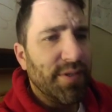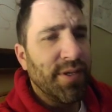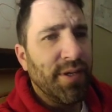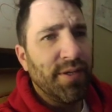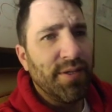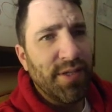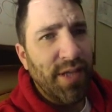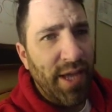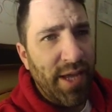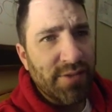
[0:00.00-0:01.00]
uh, in
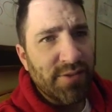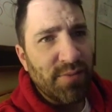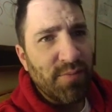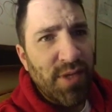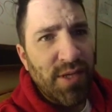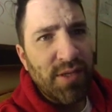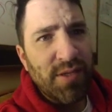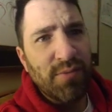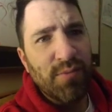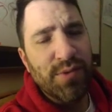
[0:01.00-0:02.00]
Acts, to me,
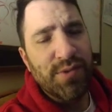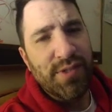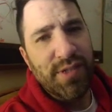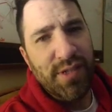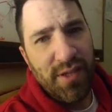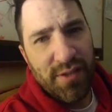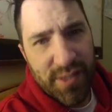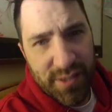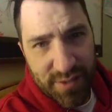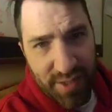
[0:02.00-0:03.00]
was an, an
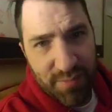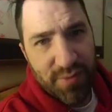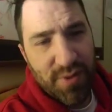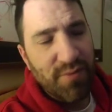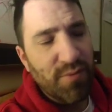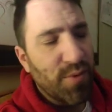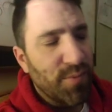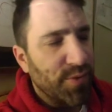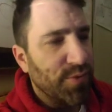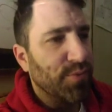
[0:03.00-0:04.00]
example of a
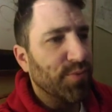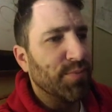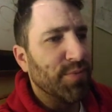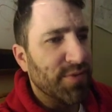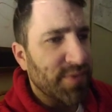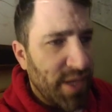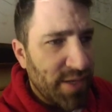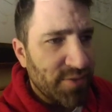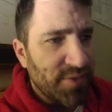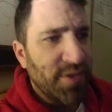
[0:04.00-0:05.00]
woman who was
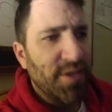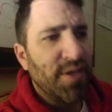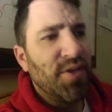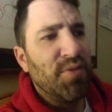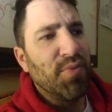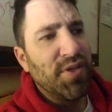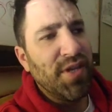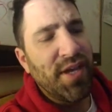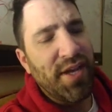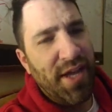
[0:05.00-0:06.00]
possessed, but
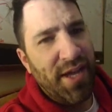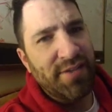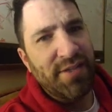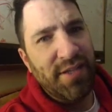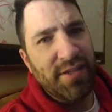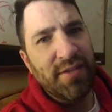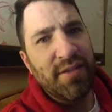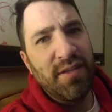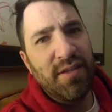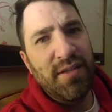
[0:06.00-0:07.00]
not acting
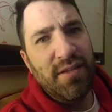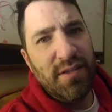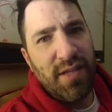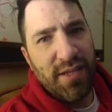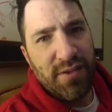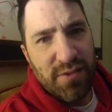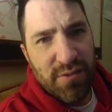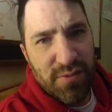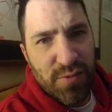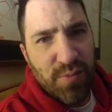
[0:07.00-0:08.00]
like
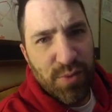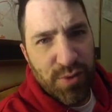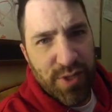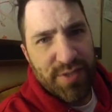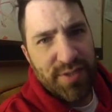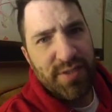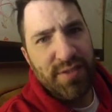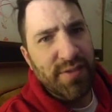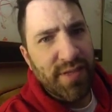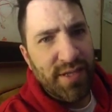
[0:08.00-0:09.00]
super crazy,
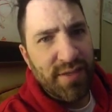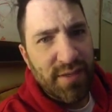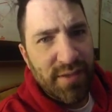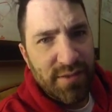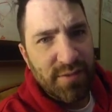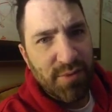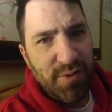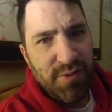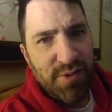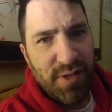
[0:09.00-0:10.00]
like the
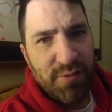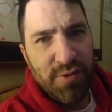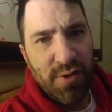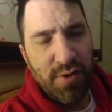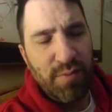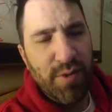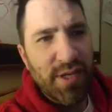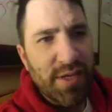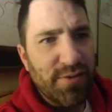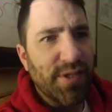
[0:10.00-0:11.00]
person I was talking about
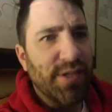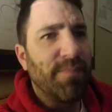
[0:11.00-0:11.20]
yesterday.